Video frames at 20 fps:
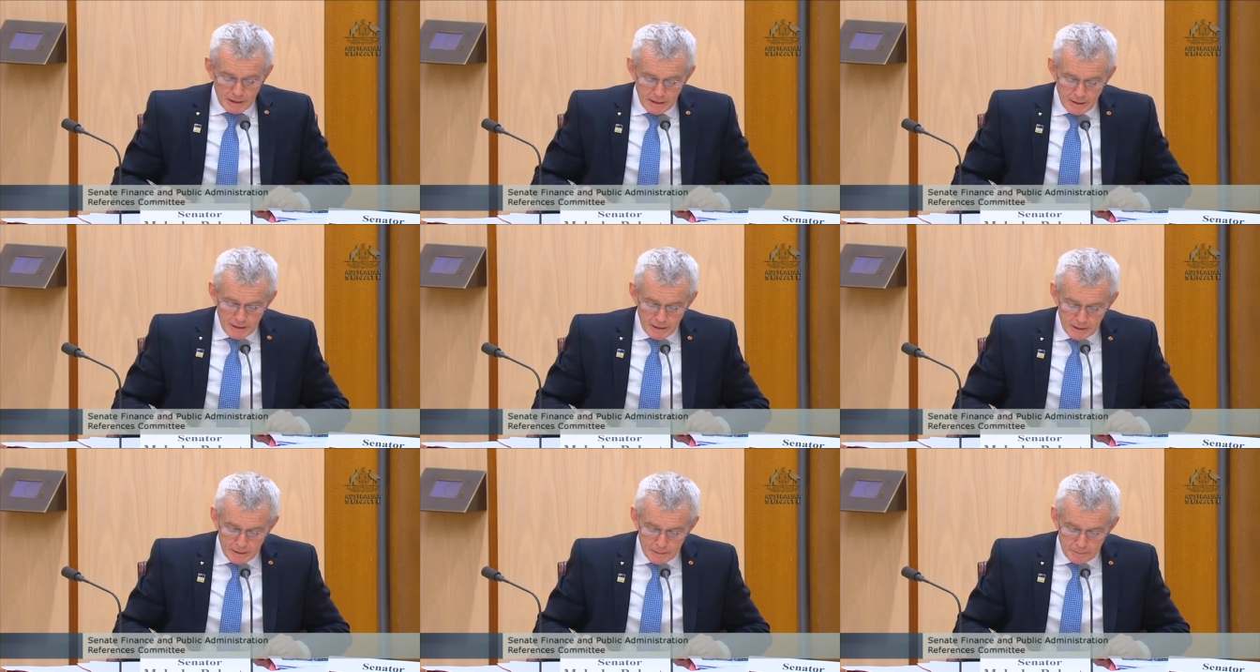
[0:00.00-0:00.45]

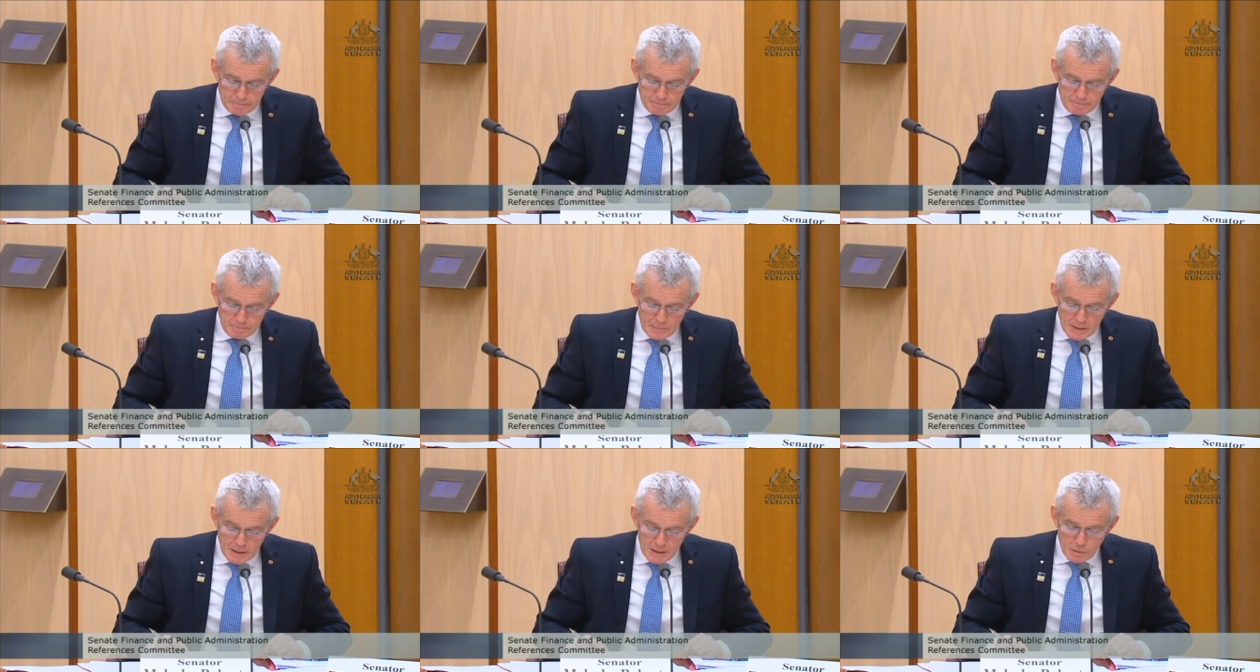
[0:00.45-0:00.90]

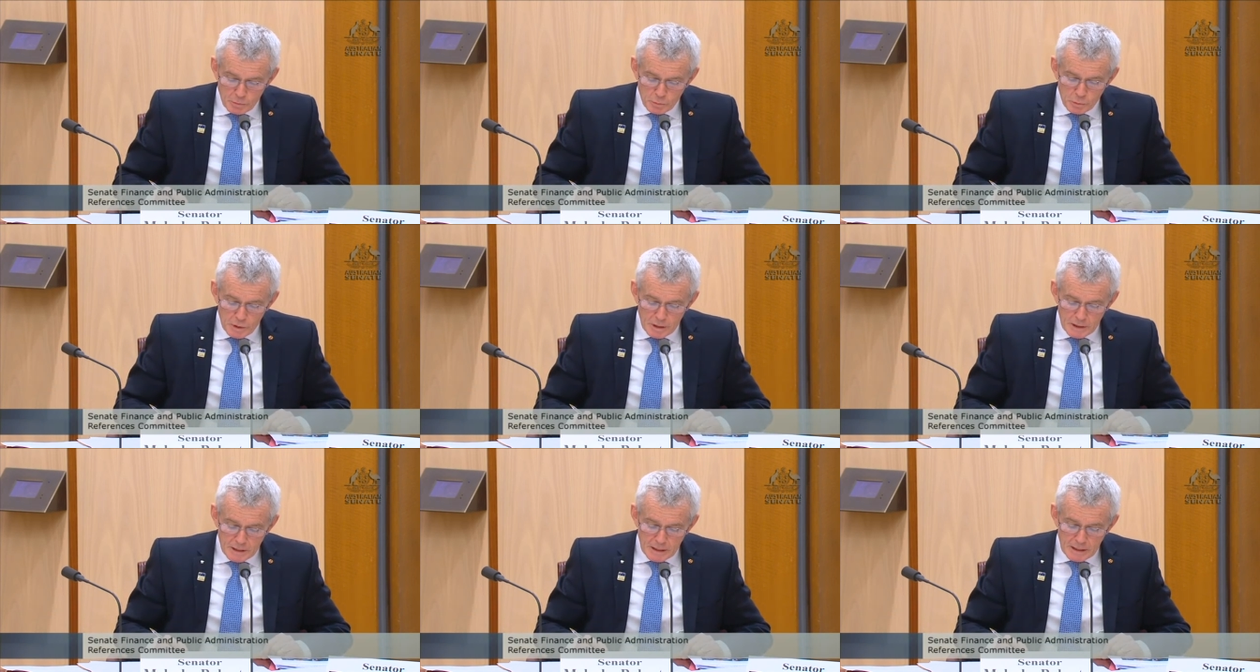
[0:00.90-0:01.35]
um,
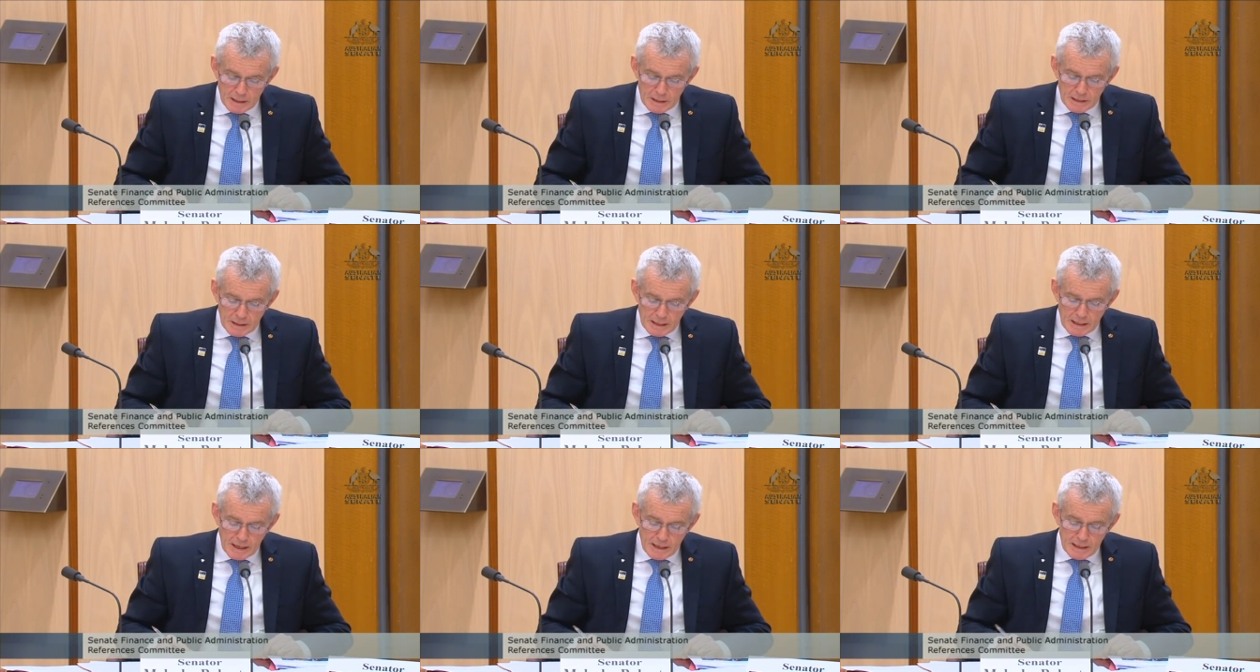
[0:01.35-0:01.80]
would
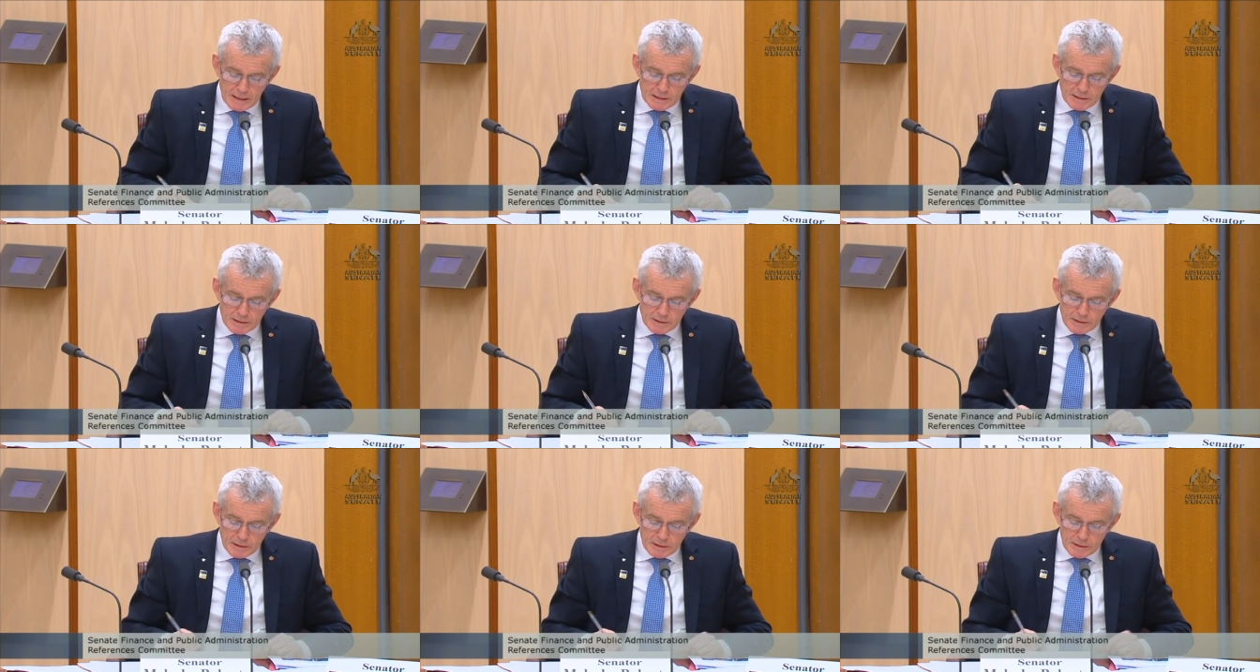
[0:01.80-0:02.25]

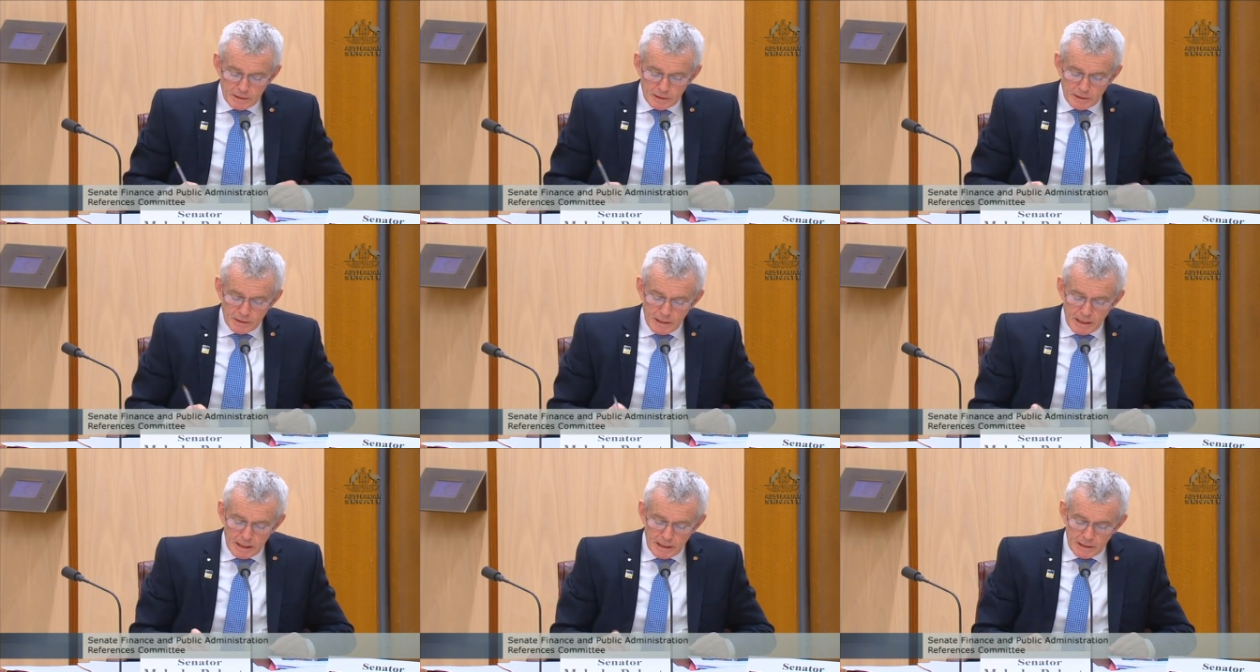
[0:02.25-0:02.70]
indicate
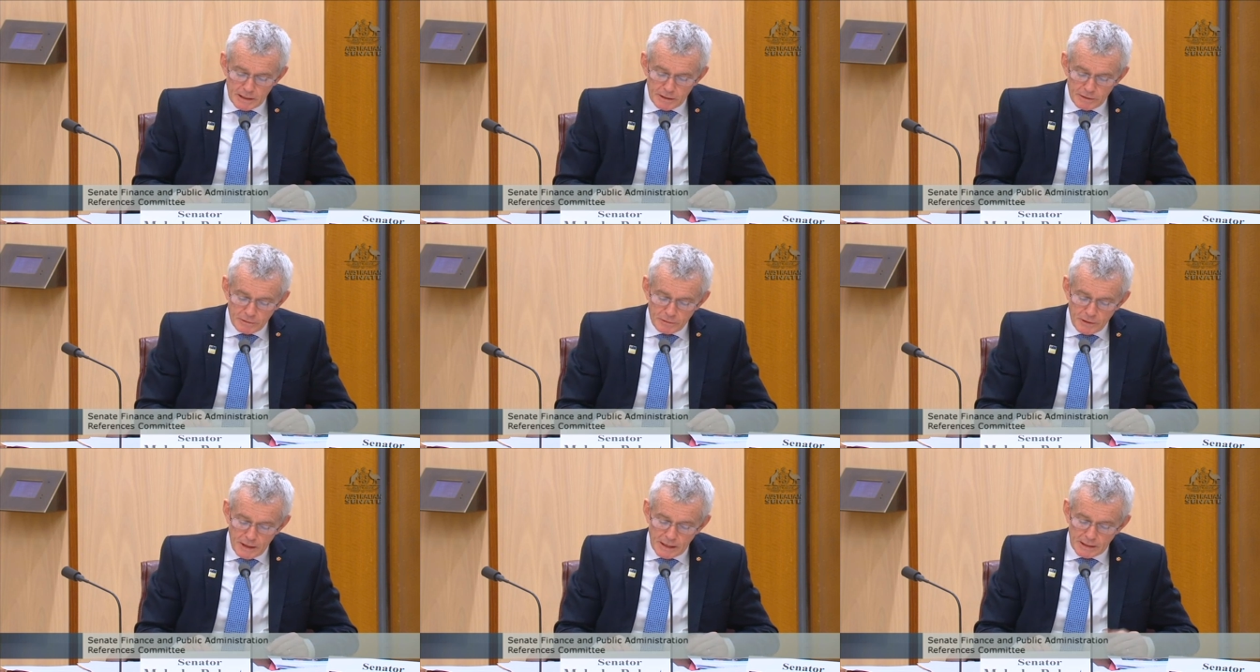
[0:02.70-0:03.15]
that,
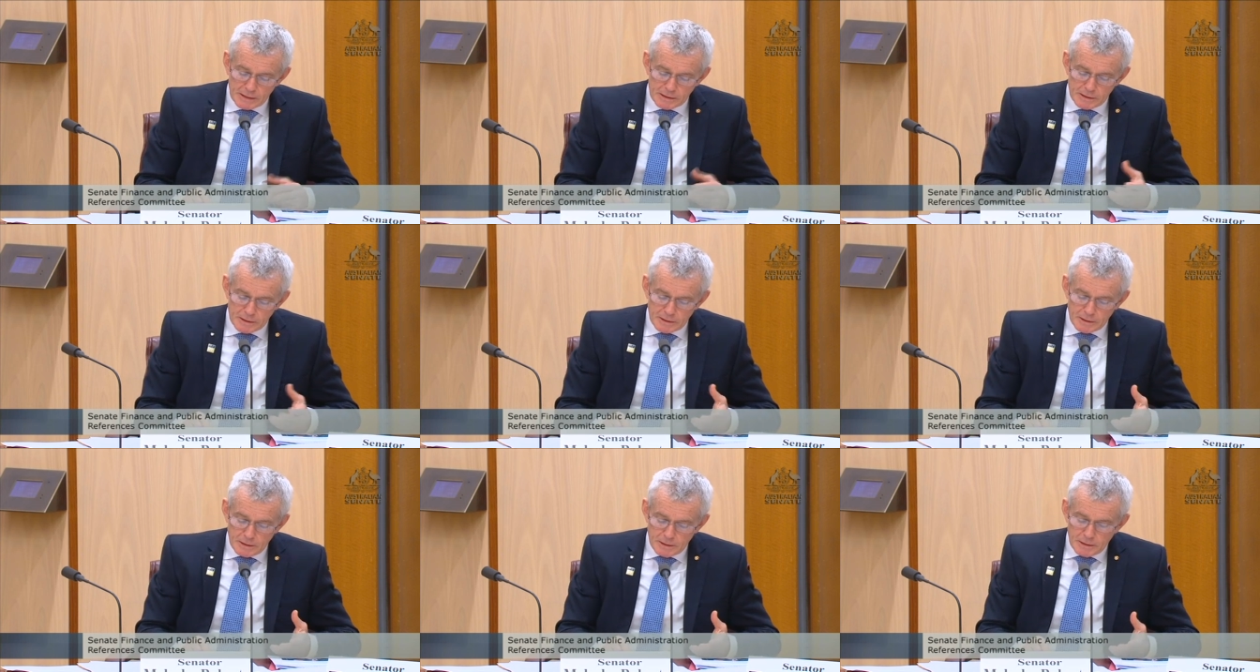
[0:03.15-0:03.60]
in
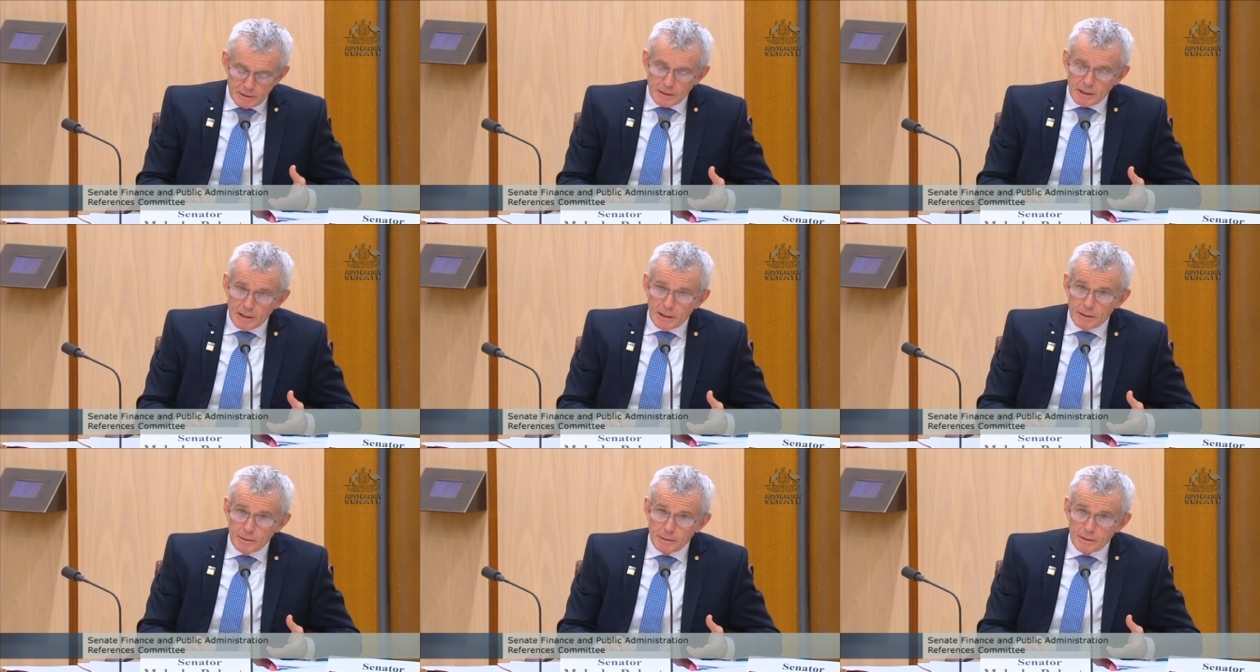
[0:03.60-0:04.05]
fact,
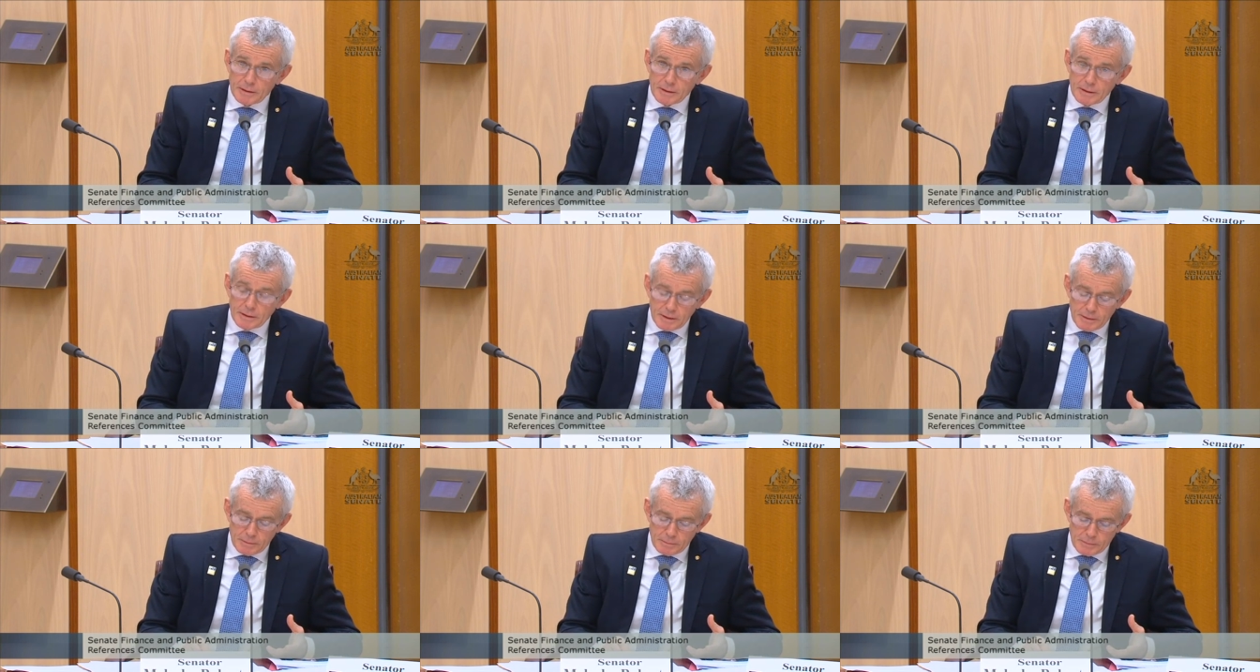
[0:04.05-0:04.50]
in
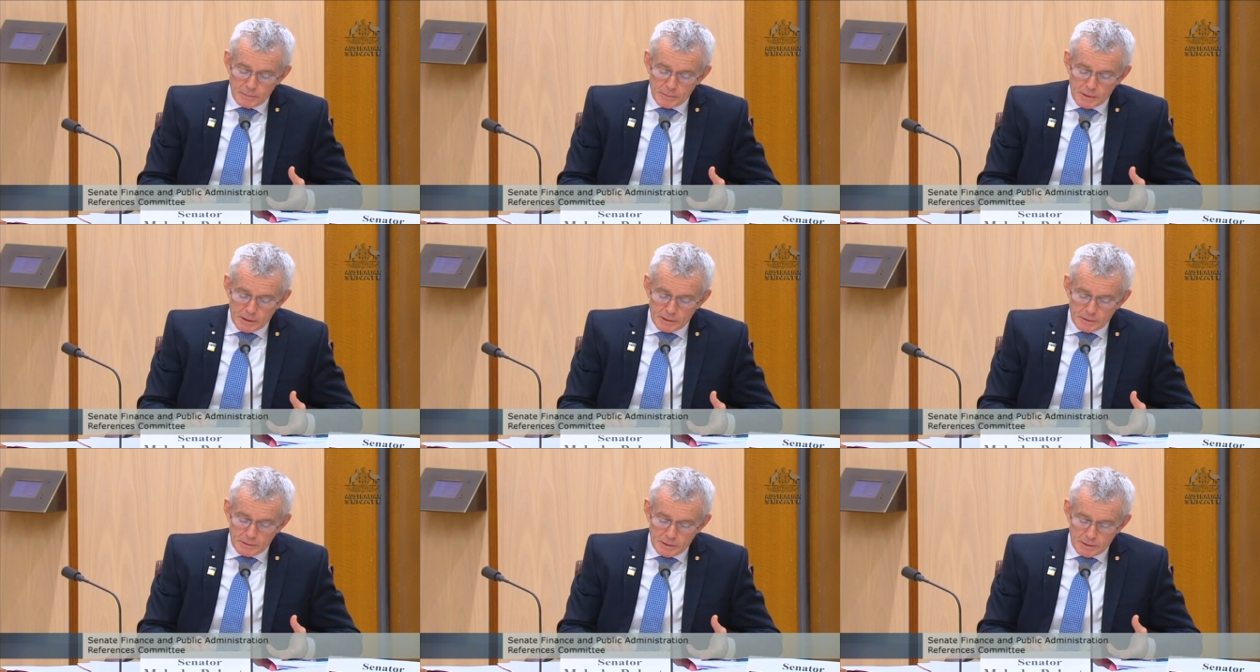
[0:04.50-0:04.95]

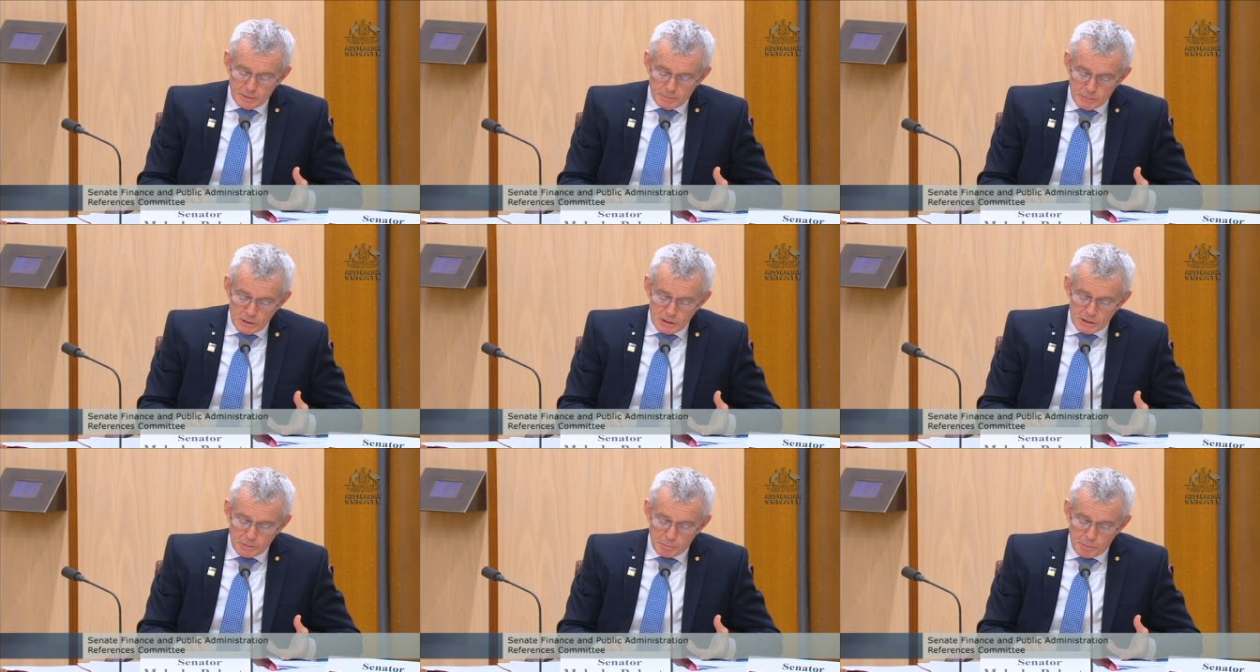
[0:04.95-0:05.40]
the,
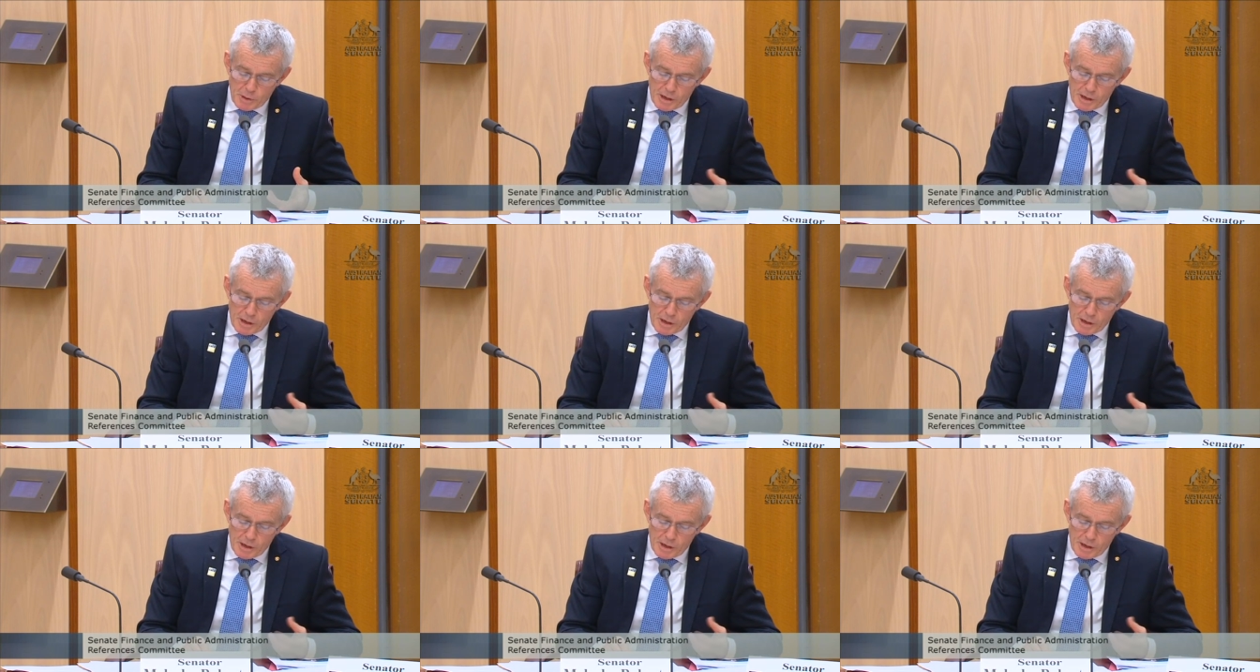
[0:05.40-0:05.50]
Mr.